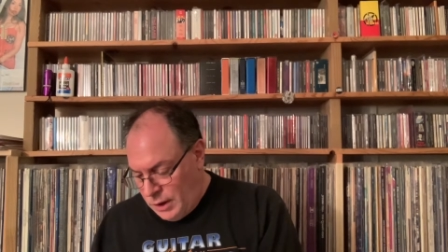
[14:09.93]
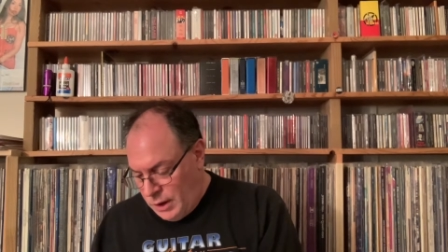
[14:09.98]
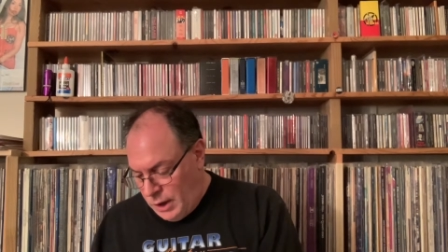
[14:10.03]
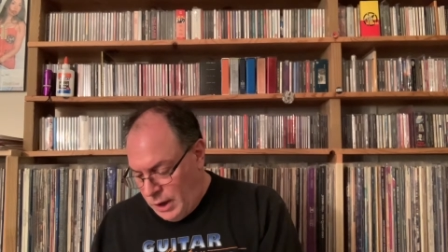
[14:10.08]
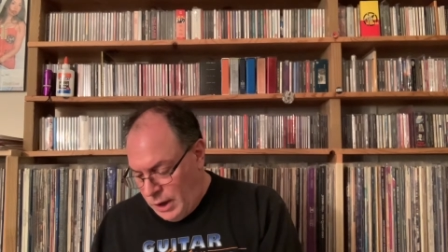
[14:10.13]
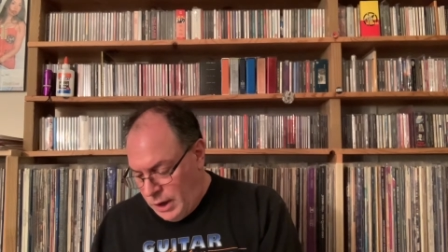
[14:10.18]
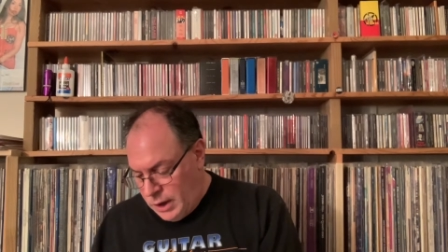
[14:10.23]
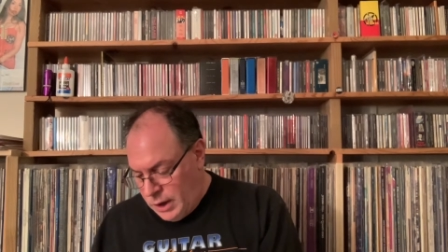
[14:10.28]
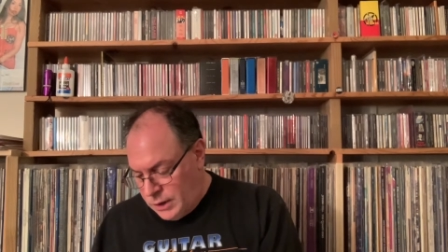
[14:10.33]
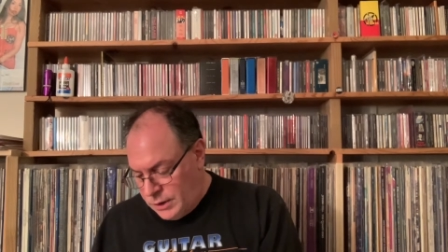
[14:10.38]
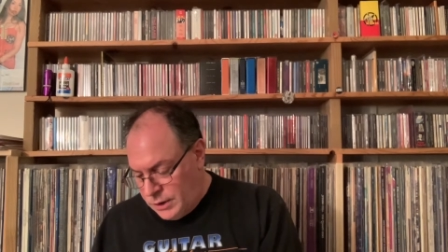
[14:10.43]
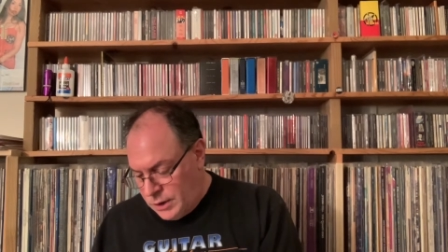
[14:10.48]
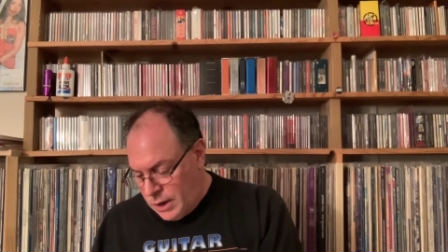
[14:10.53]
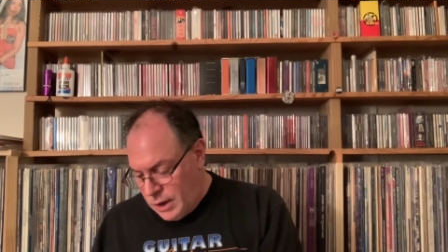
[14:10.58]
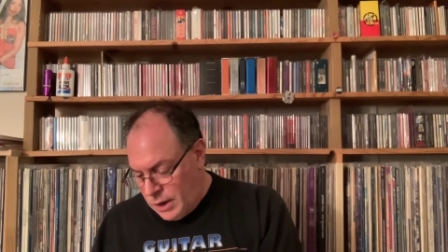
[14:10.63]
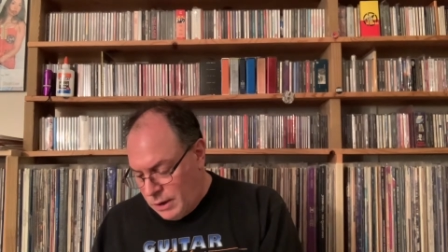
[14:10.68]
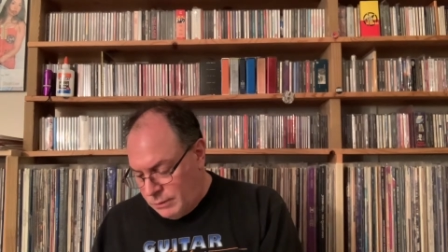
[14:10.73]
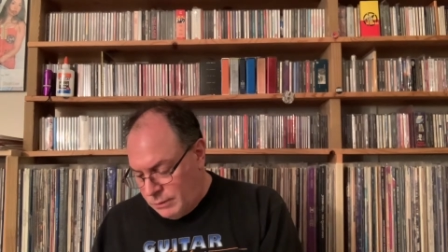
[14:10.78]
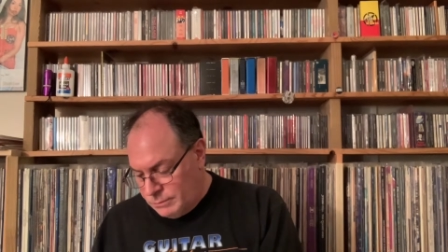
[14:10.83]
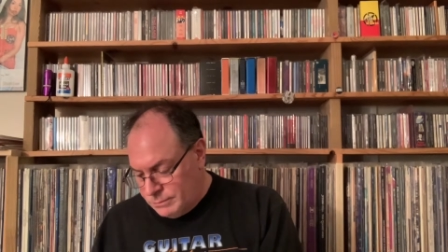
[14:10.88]
And
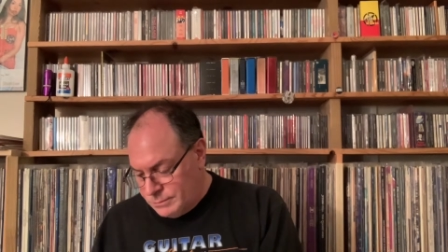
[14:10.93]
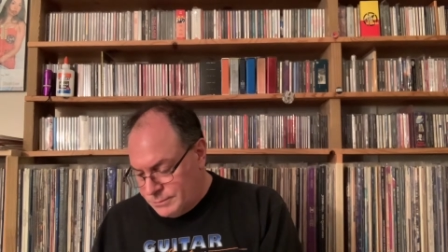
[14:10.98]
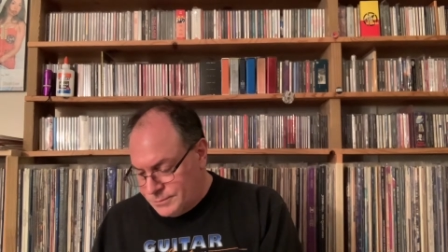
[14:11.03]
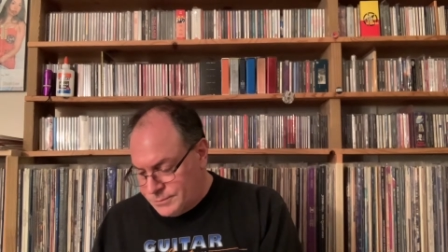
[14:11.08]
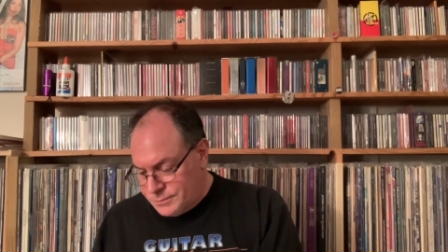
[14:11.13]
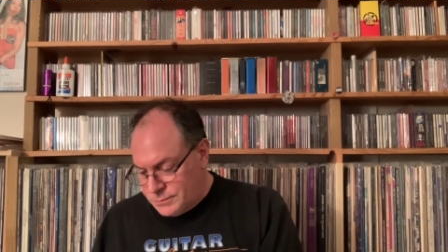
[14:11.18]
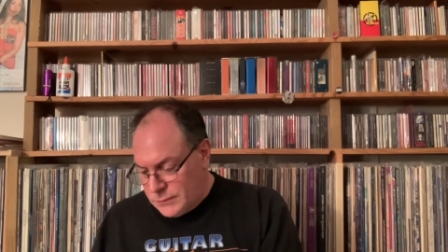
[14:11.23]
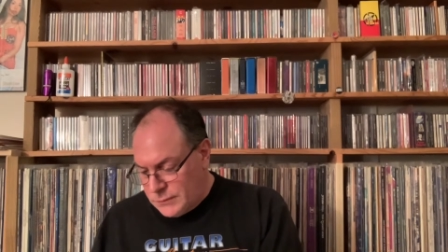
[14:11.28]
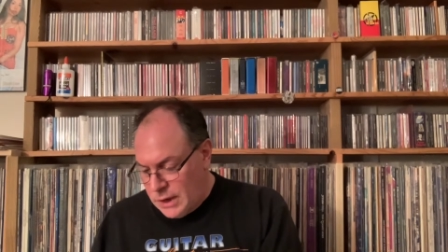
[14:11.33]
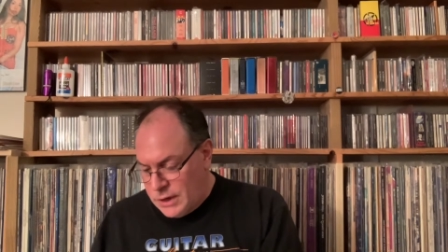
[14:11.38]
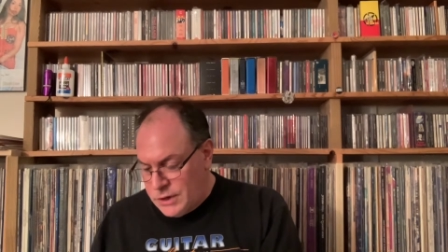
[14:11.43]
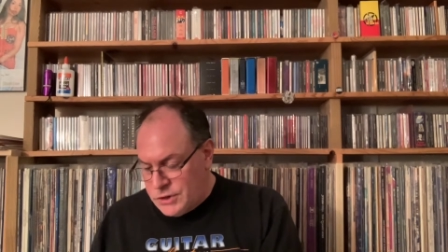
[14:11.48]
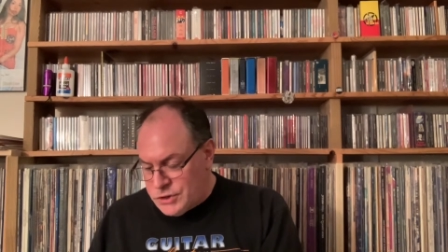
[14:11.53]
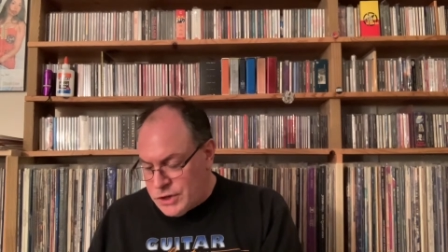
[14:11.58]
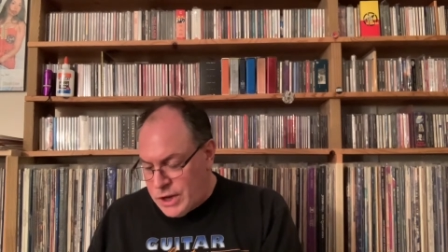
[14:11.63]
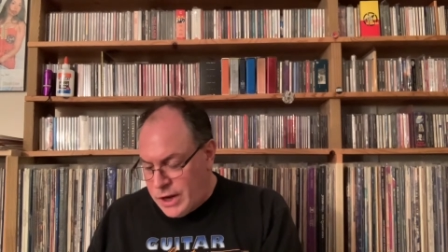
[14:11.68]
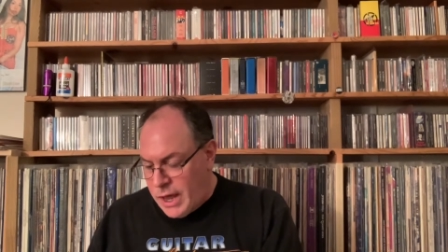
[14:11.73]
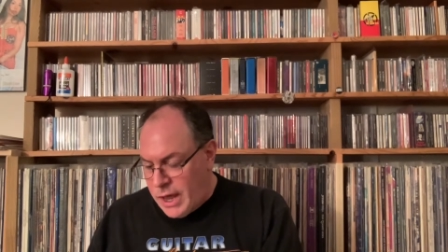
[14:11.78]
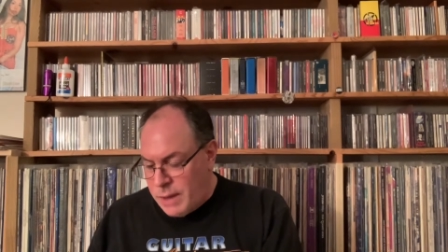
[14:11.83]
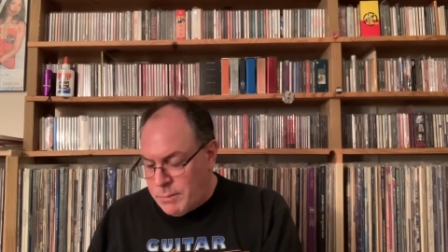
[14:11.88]
he
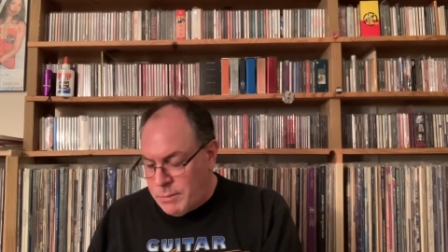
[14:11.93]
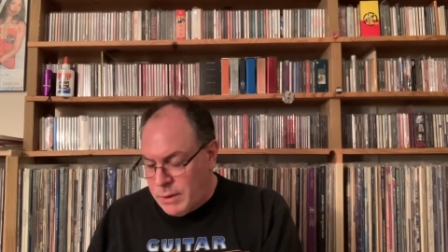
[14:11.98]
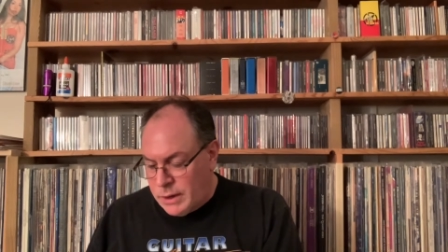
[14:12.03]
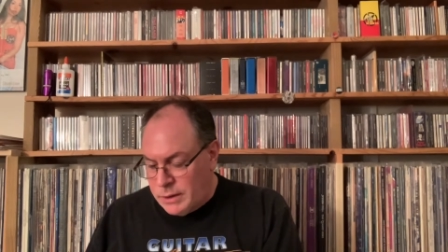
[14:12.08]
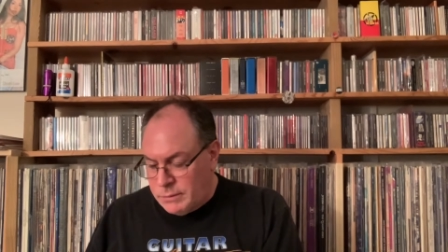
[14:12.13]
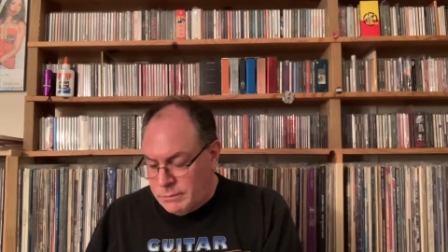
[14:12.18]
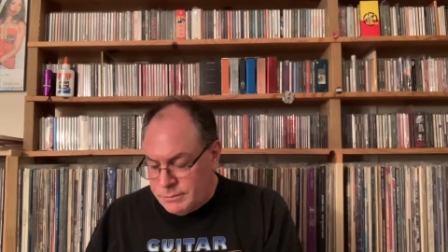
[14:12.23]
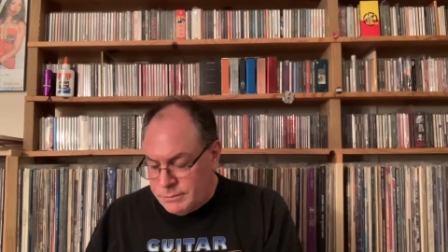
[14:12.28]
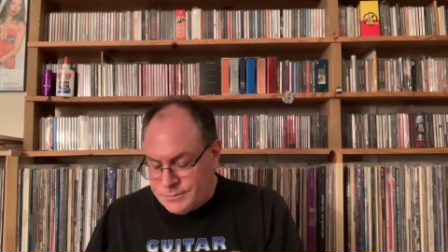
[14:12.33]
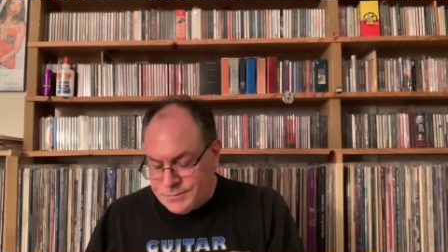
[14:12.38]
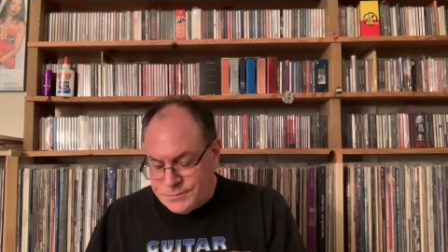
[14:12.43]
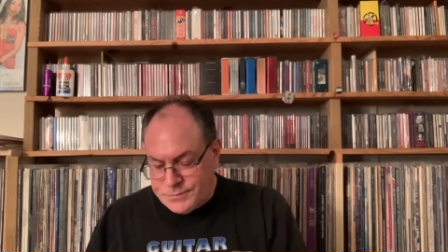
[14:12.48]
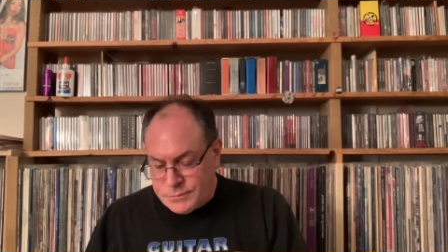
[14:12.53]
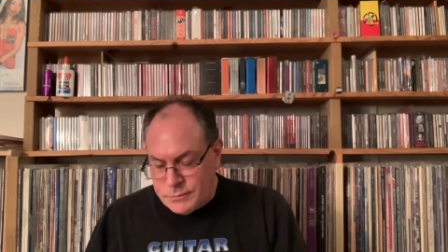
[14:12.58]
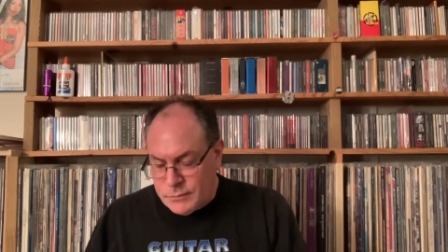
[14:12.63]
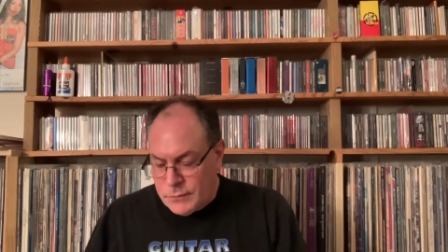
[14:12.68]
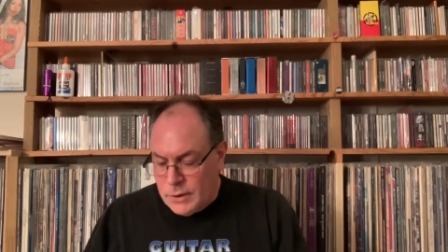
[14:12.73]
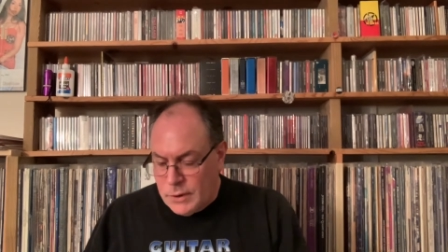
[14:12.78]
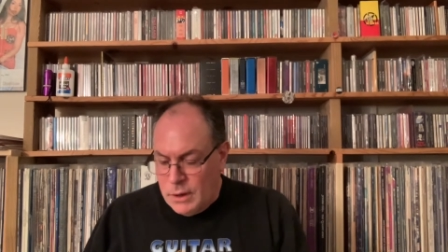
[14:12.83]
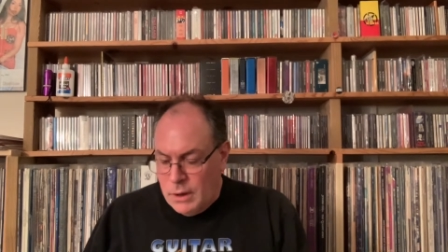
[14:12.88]
said, "Hey man,
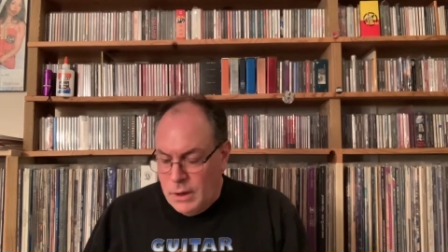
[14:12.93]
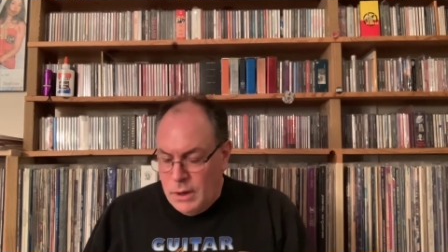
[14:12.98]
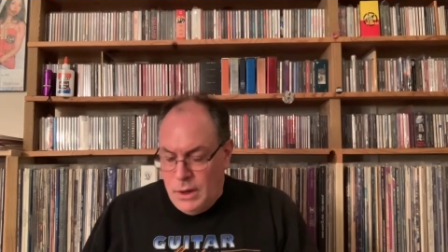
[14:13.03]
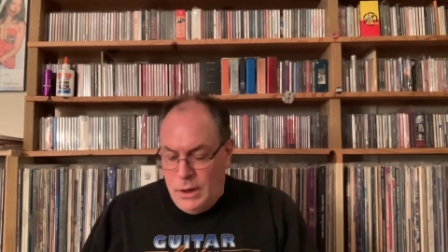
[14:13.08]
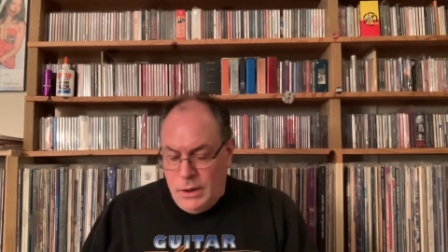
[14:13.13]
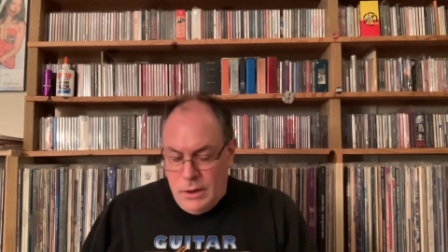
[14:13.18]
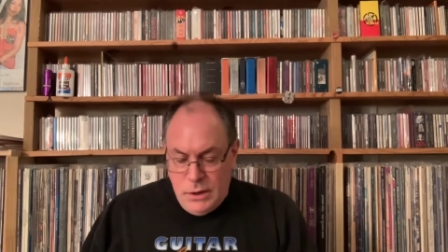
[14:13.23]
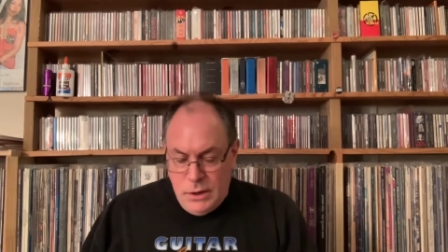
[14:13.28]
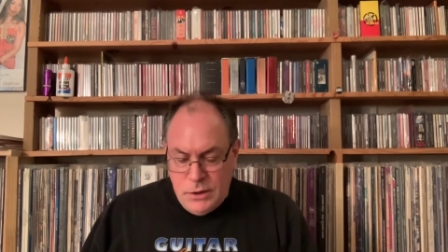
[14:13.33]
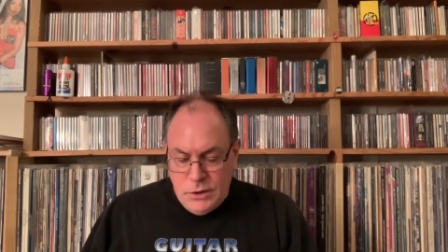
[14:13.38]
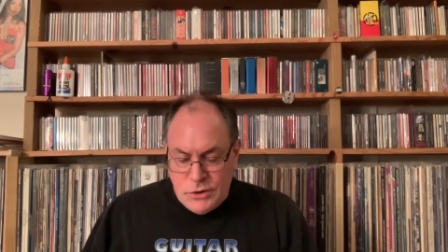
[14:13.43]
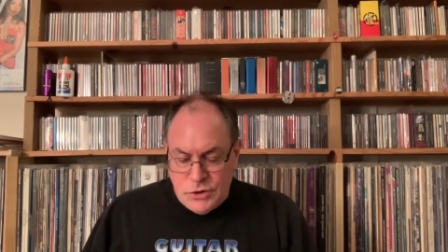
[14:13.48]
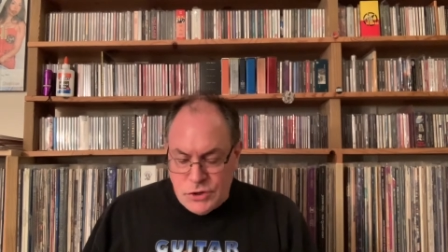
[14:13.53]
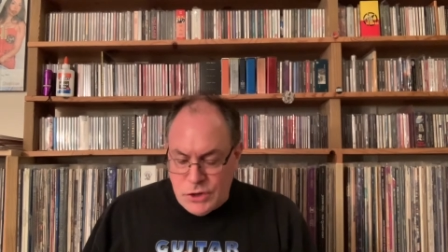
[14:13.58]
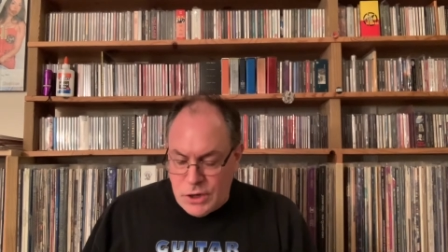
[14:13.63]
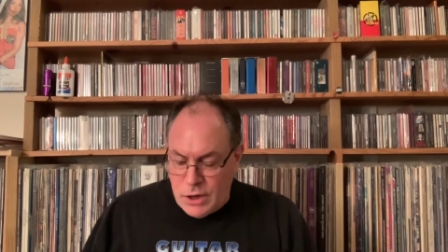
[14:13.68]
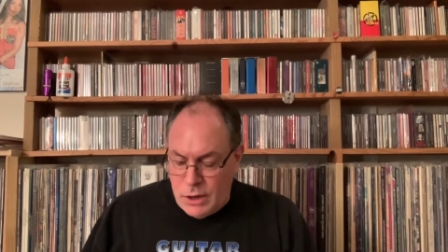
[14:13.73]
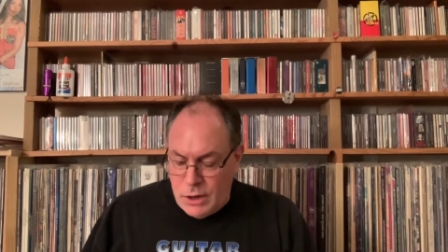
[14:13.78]
it's you